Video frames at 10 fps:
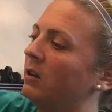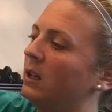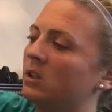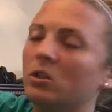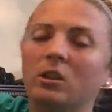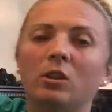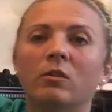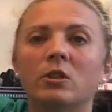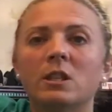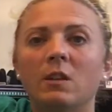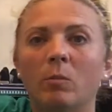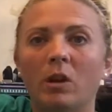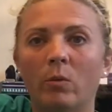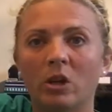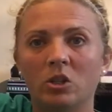next to the University of
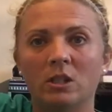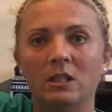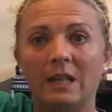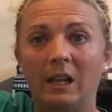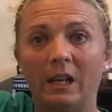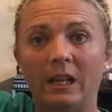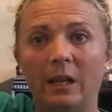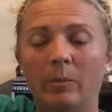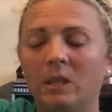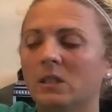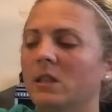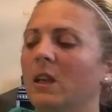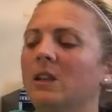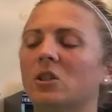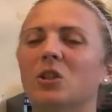Mary Washington Satellite Campus.
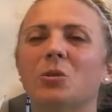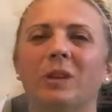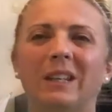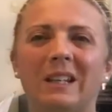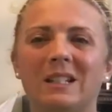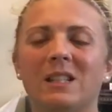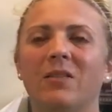It's also really nice.